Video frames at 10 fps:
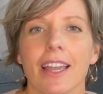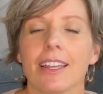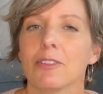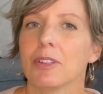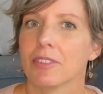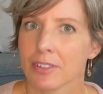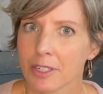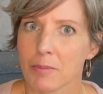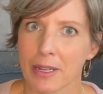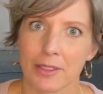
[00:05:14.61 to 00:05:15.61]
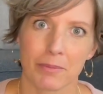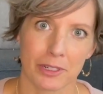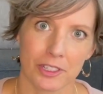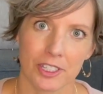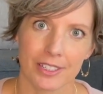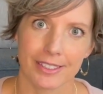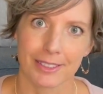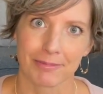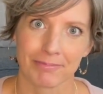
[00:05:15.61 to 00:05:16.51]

and we feel good about the purchase.